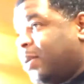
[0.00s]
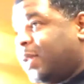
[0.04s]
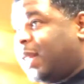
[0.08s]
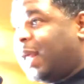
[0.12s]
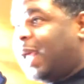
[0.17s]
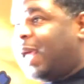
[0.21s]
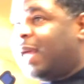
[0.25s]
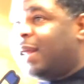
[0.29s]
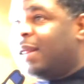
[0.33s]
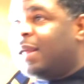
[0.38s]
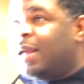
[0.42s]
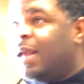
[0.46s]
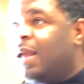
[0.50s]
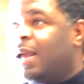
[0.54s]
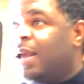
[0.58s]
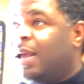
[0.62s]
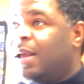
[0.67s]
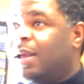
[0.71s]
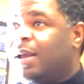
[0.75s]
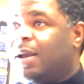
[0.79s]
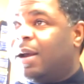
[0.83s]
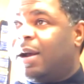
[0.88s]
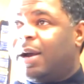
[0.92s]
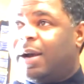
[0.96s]

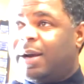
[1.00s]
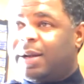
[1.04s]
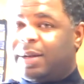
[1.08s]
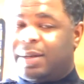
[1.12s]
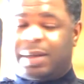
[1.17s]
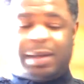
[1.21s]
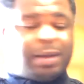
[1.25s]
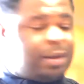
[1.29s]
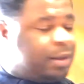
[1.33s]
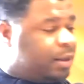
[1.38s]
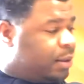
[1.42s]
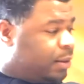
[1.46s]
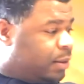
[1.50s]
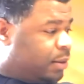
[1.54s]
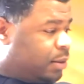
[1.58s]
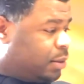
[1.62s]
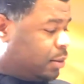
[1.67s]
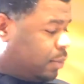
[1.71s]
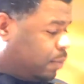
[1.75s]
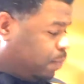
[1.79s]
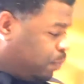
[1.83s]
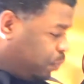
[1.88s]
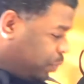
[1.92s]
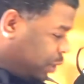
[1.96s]
that
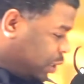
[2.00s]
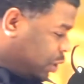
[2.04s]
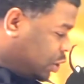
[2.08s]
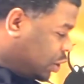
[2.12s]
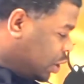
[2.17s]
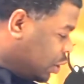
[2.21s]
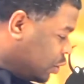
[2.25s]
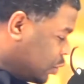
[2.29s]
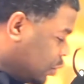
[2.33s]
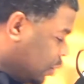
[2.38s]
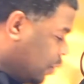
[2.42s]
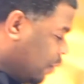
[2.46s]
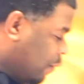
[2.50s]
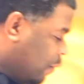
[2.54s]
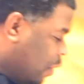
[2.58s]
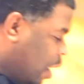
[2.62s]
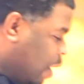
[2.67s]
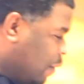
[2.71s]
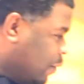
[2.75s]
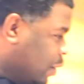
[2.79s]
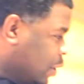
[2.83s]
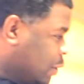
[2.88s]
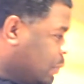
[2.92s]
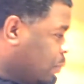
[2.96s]
the children
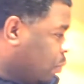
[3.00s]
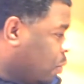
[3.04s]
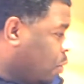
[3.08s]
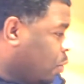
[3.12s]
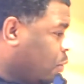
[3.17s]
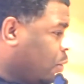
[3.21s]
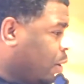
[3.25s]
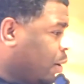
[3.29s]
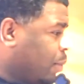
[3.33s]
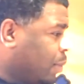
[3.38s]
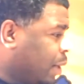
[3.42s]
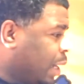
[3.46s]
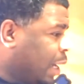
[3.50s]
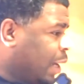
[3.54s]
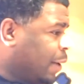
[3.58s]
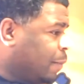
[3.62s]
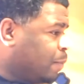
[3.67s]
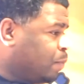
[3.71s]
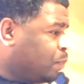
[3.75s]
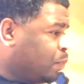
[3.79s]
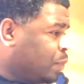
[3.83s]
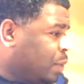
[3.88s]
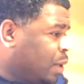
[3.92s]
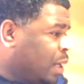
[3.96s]
involved in this program,
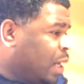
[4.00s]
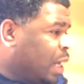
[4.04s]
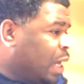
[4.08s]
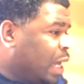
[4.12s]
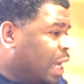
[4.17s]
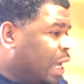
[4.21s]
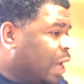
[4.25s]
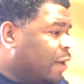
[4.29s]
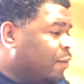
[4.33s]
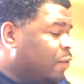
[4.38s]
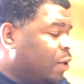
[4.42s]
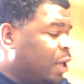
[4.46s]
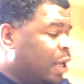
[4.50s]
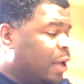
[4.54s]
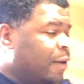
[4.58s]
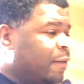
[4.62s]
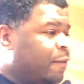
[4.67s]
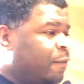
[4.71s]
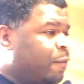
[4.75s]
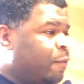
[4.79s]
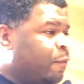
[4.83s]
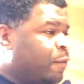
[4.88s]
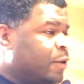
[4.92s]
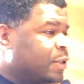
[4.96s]
that
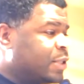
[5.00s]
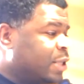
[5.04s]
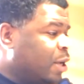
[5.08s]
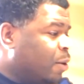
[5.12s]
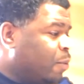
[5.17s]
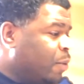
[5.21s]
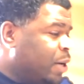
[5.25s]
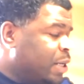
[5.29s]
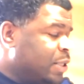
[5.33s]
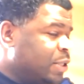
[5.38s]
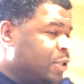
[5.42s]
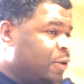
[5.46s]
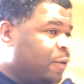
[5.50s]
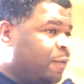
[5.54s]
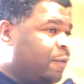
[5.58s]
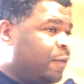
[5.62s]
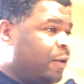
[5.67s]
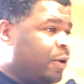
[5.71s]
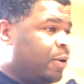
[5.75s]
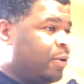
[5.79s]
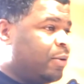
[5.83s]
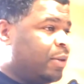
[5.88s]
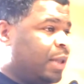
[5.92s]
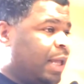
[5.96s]
if for some reason you
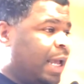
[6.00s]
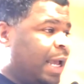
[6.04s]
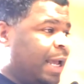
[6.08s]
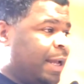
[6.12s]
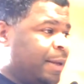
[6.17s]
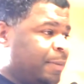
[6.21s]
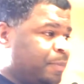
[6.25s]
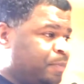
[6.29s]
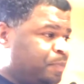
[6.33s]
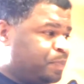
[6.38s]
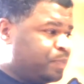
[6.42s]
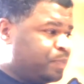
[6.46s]
feel that